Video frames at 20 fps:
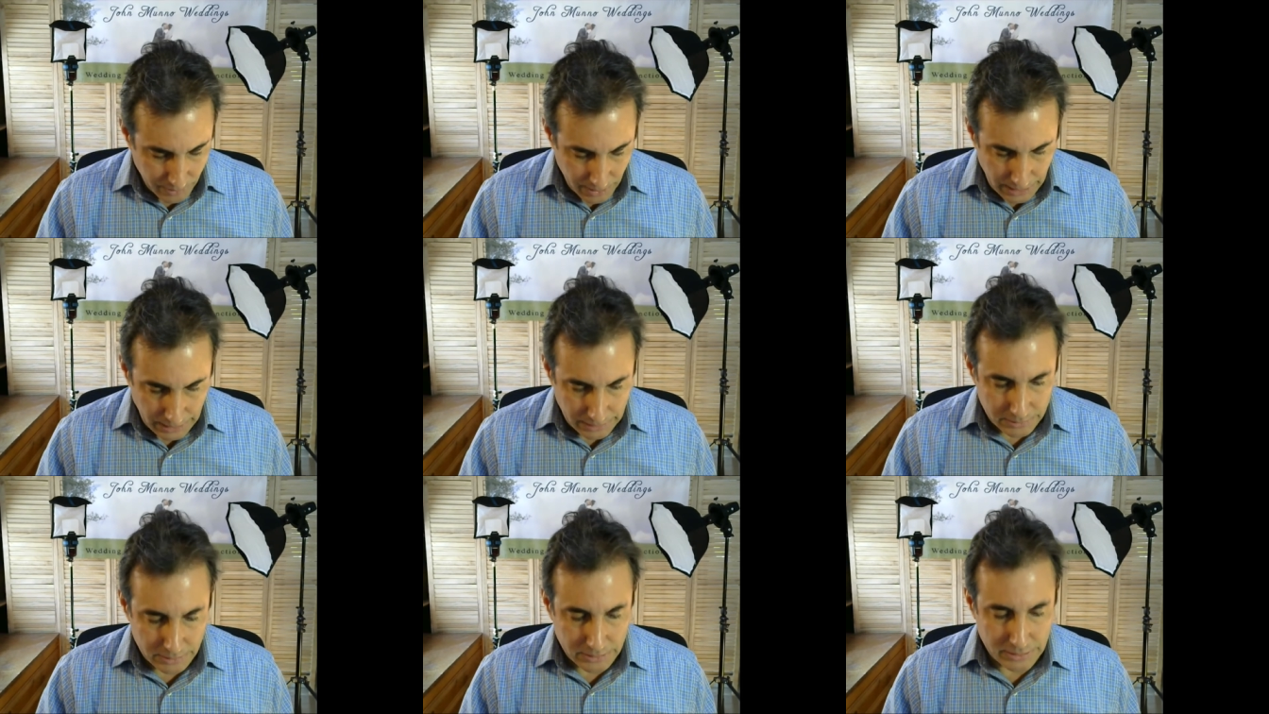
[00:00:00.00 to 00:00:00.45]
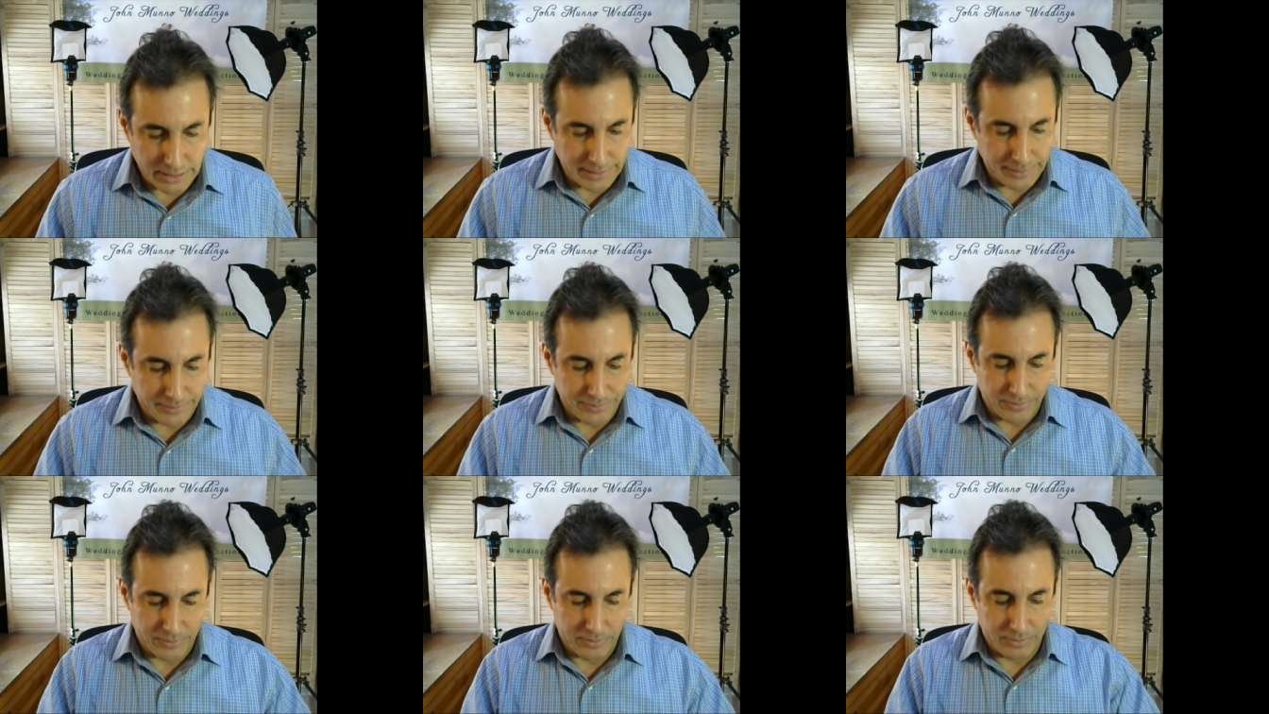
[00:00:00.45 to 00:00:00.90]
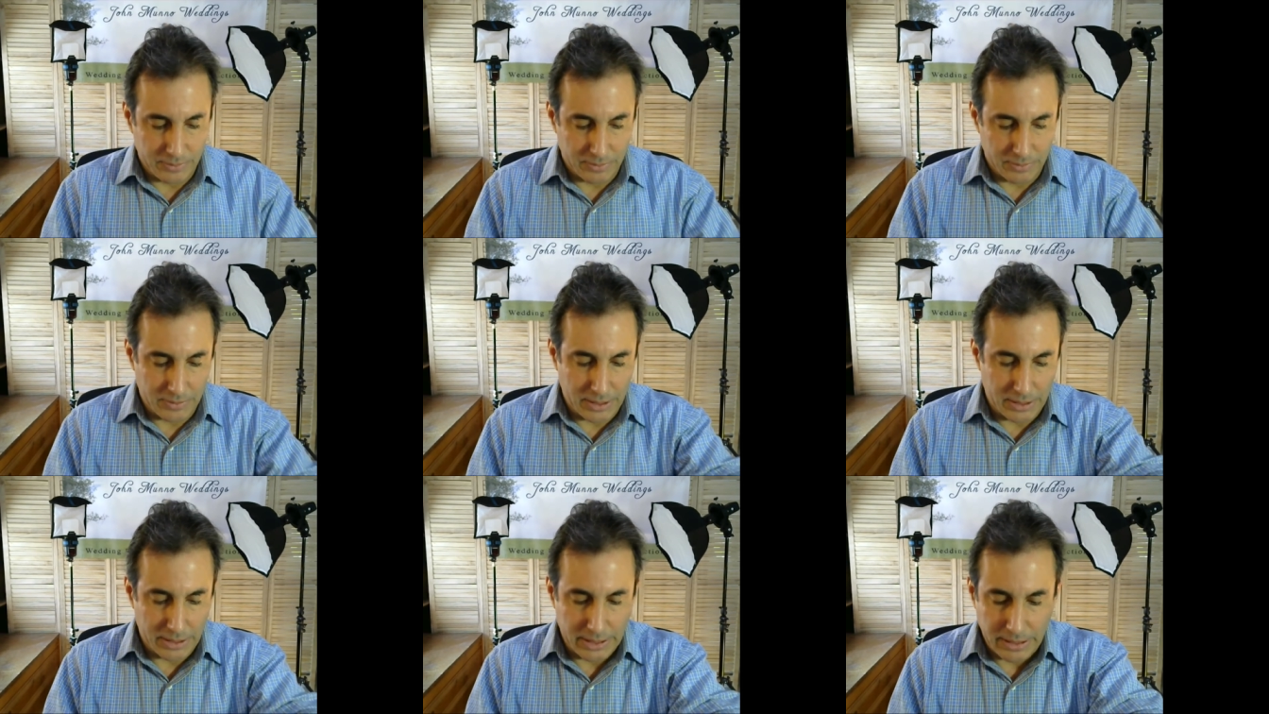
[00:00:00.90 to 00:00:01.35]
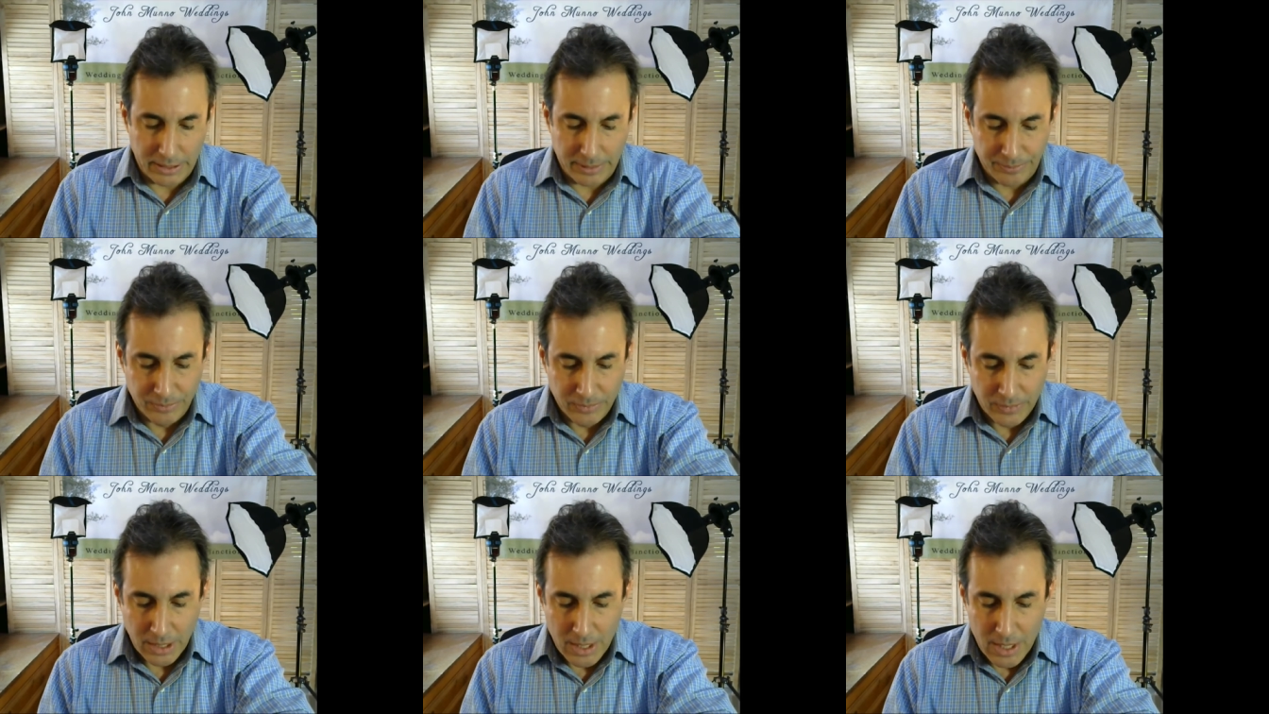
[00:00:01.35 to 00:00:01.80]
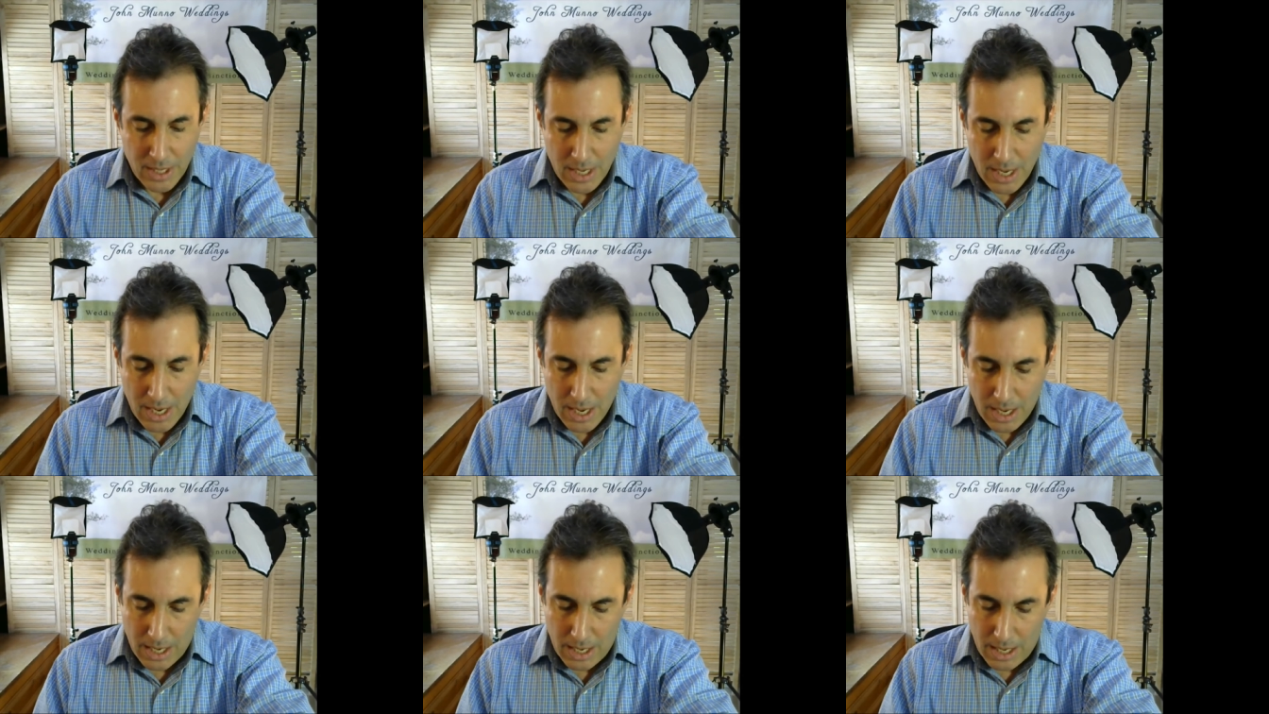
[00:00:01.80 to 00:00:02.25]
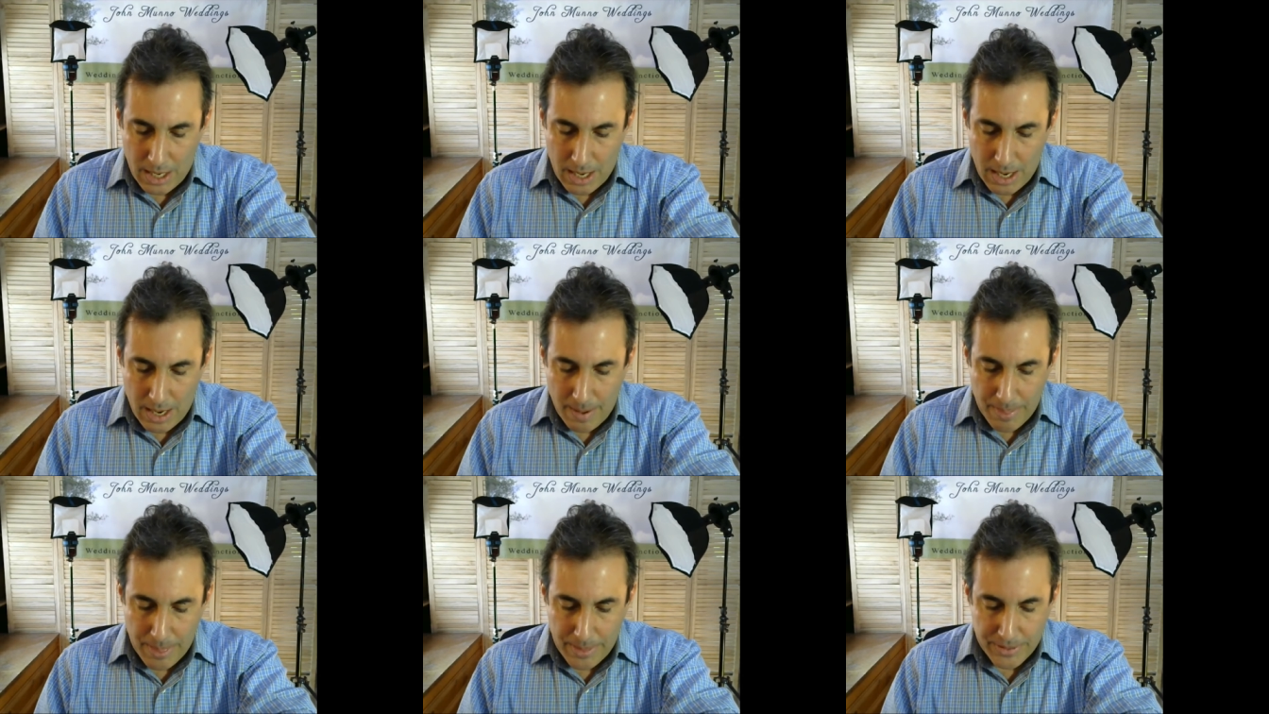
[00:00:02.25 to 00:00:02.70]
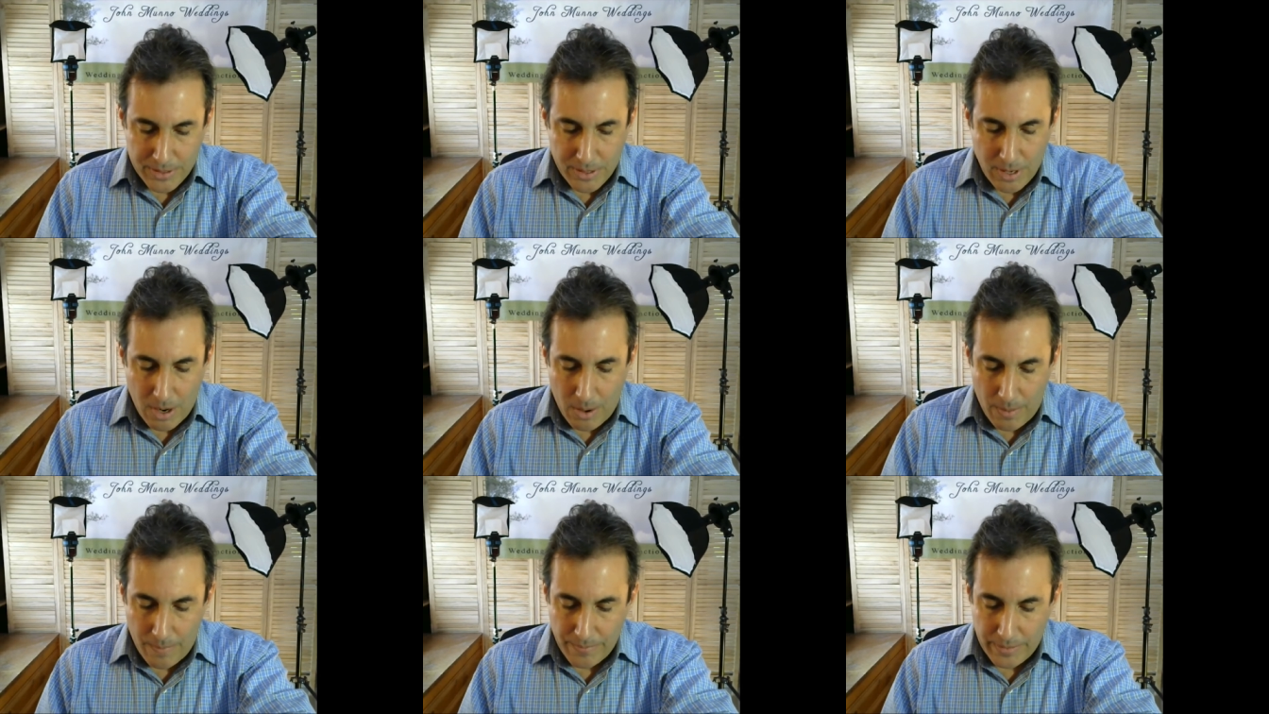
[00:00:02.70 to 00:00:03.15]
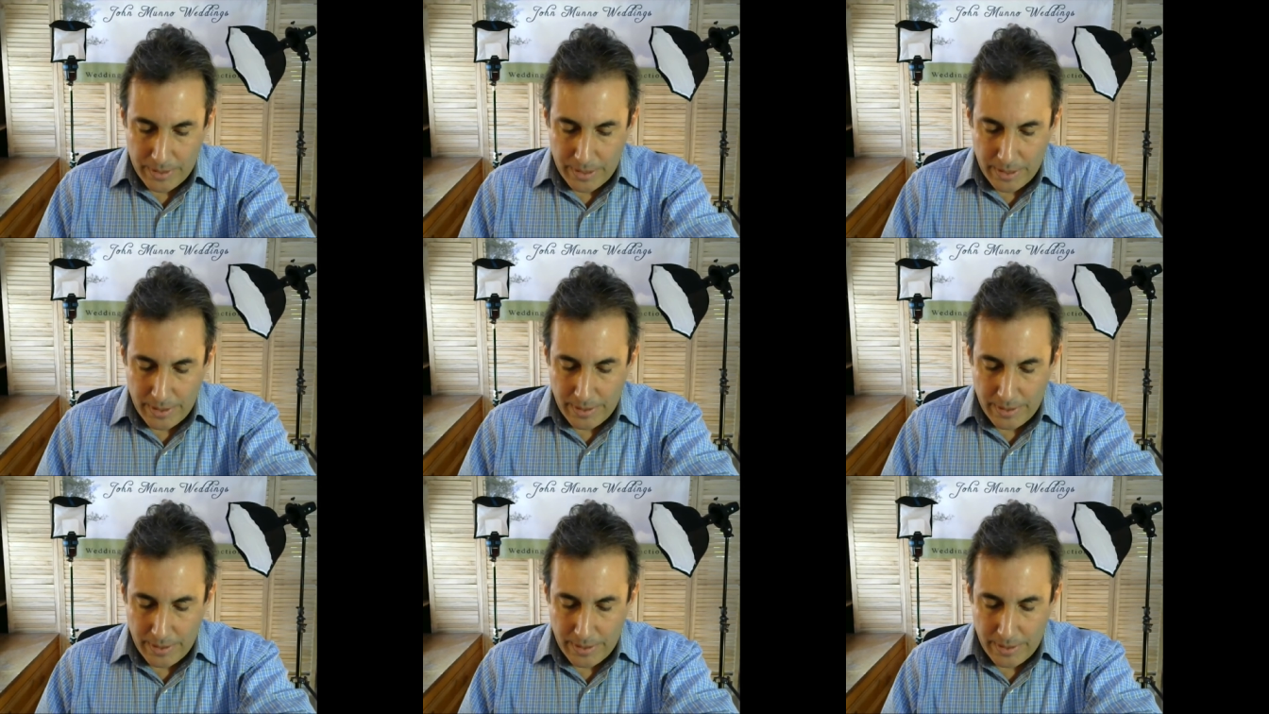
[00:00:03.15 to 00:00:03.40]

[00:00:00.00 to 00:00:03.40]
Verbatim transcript: Okay, very good. Um, so